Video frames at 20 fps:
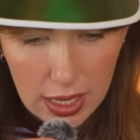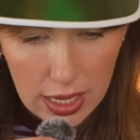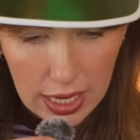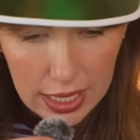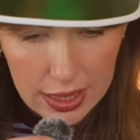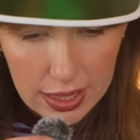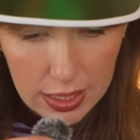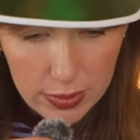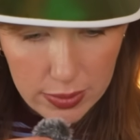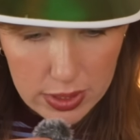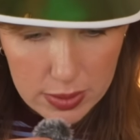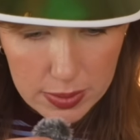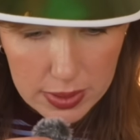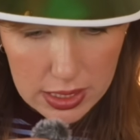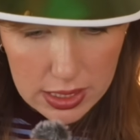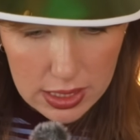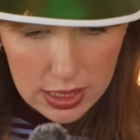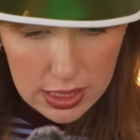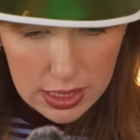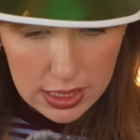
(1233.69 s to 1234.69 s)
I think we spent
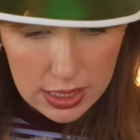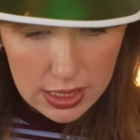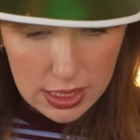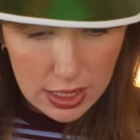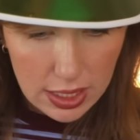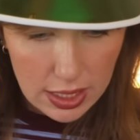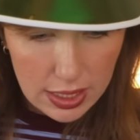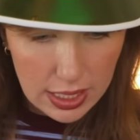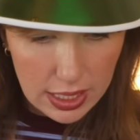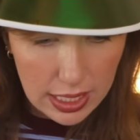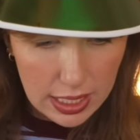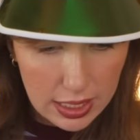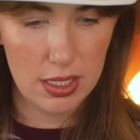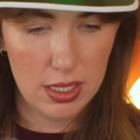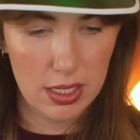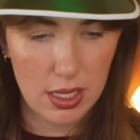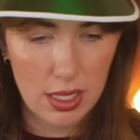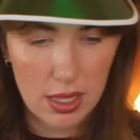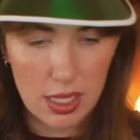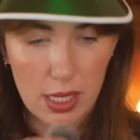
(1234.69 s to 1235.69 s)
60 on
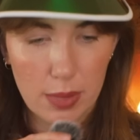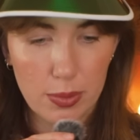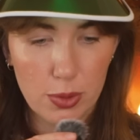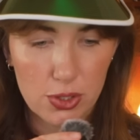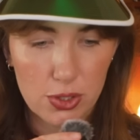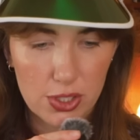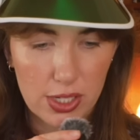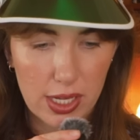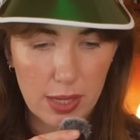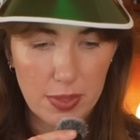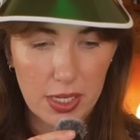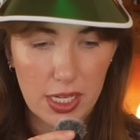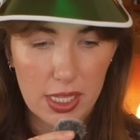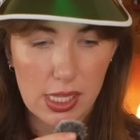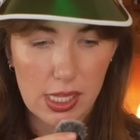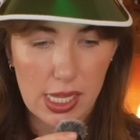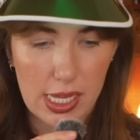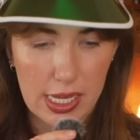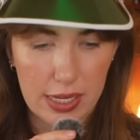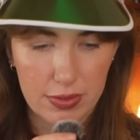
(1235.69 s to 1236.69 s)
that. The numbers are coming in
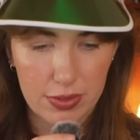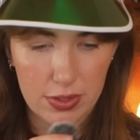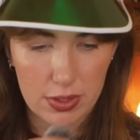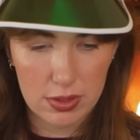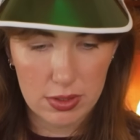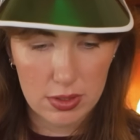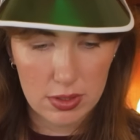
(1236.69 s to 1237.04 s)
live.